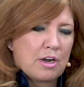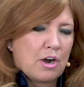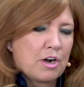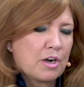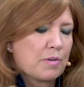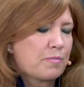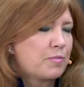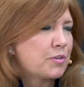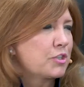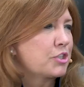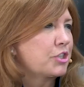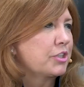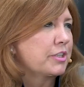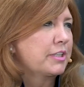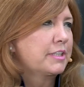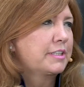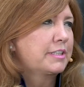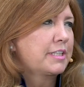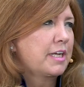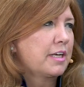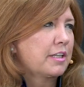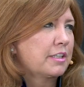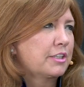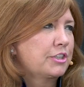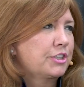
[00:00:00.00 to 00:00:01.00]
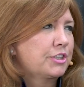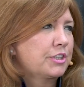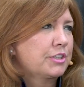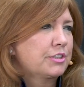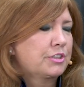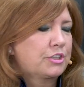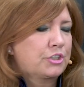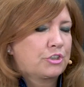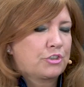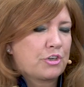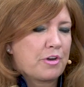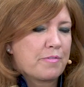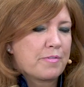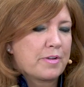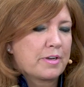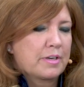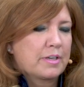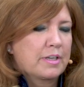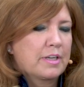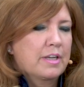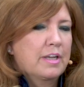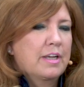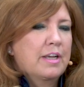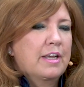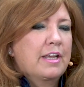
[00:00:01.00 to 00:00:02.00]
artificial intelligence
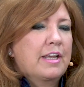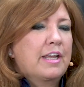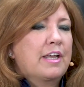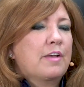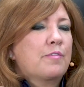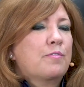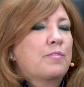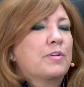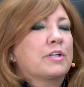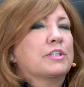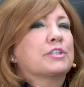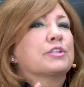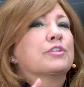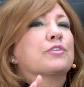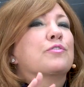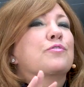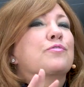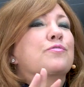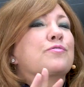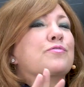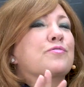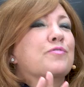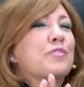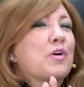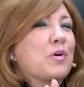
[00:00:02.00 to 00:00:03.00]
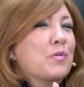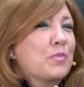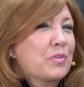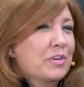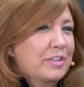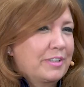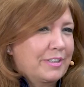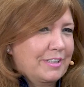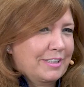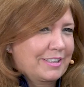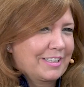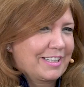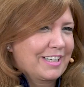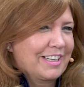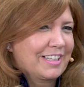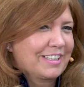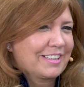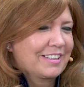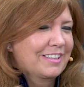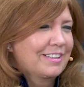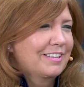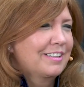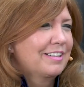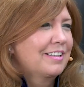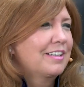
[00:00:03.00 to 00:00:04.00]
driven. If it's forward
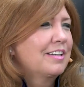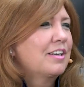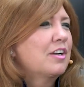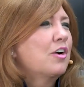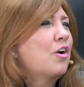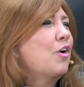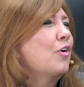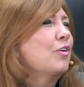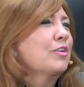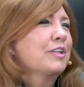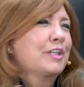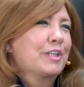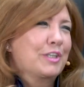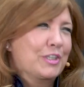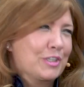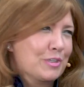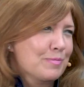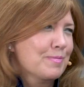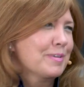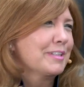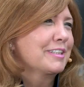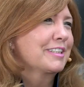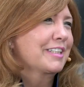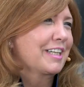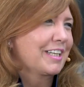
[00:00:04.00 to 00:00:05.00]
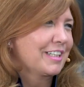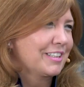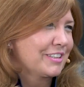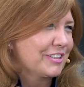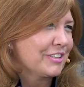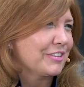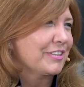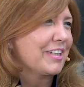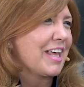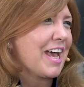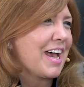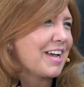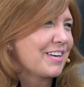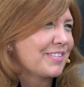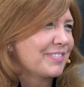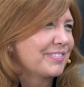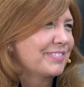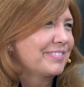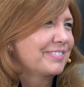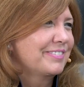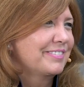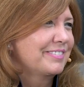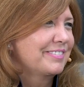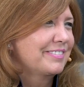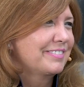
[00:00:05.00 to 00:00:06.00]
looking, only humans can do that.
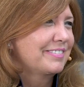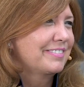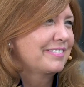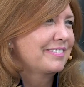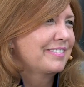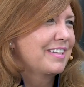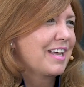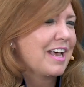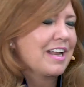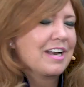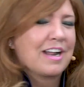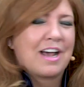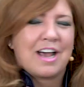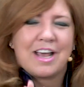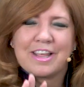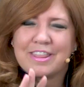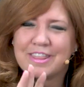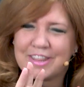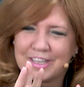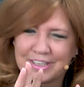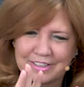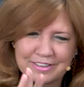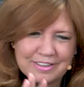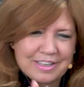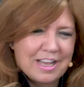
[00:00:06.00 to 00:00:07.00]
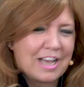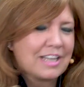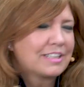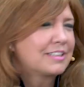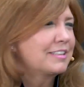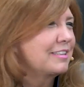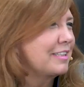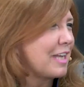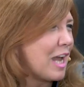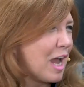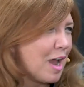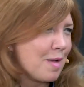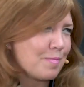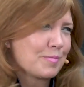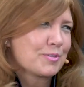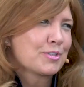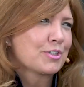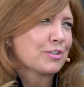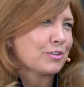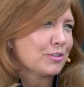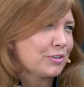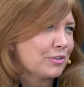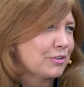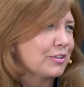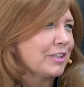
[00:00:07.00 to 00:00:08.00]
And I think that's
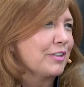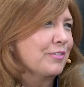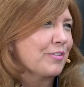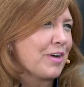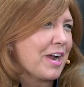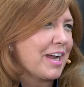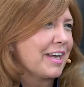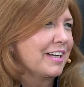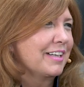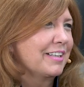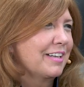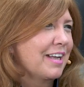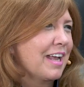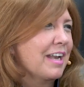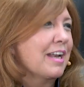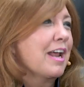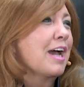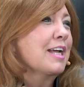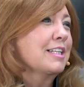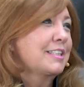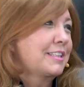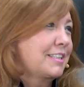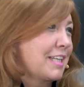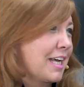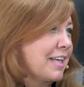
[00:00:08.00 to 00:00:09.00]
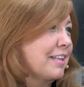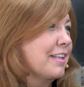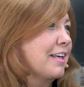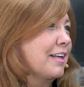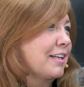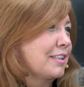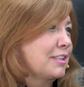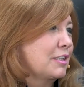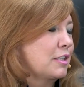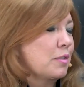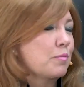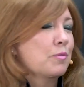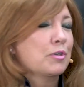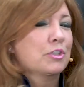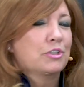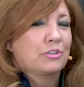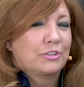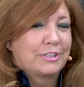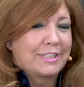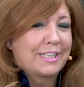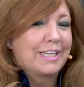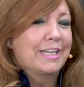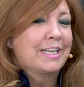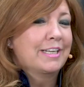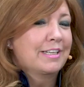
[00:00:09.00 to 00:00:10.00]
absolutely right. And I say that as someone
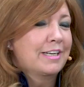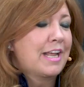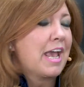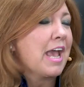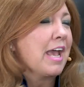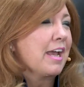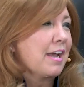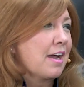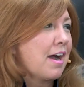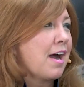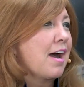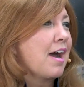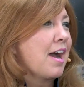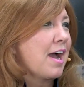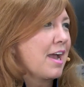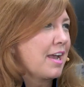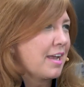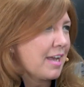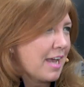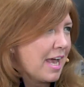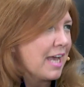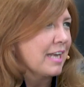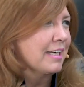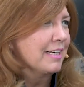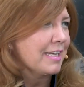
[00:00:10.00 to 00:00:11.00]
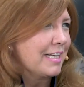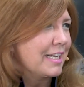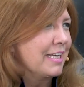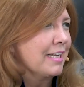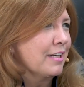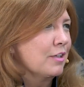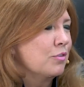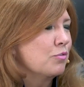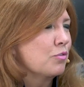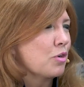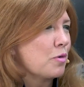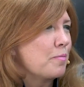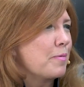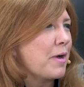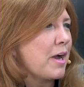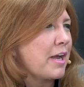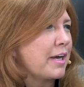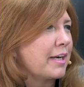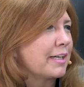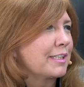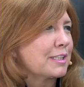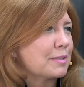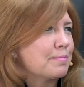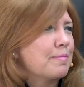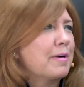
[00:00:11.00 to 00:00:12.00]
who's in AI and in
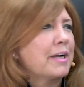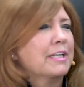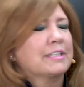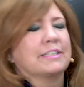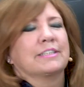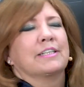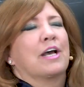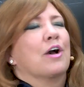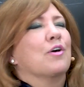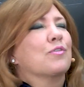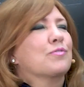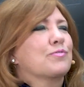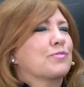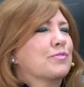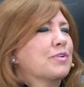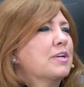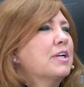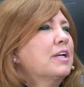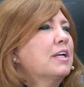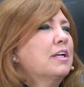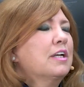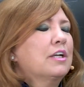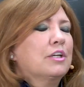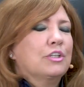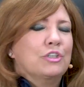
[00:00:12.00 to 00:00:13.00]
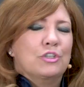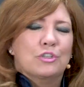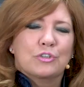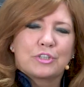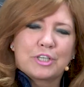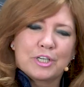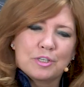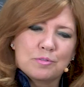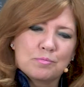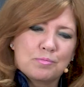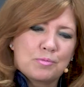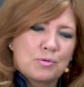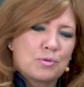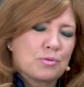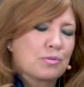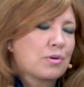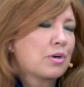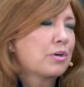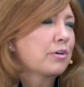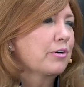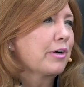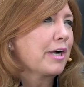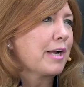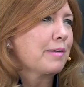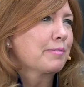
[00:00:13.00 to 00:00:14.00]
robotics myself. You can
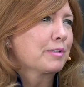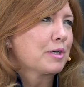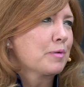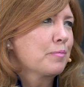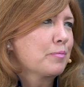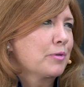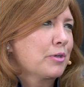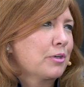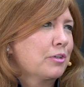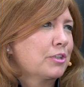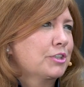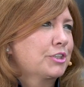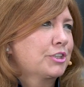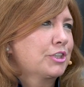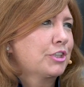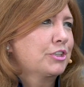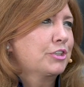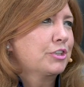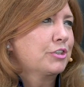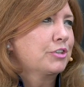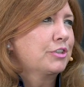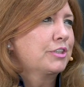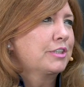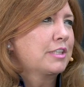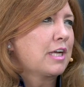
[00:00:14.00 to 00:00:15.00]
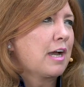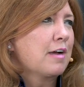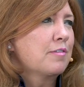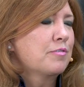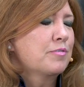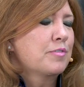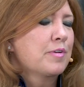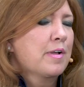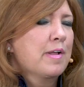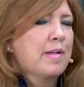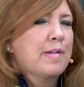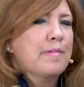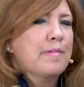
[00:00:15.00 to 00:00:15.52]
program computers to do stuff,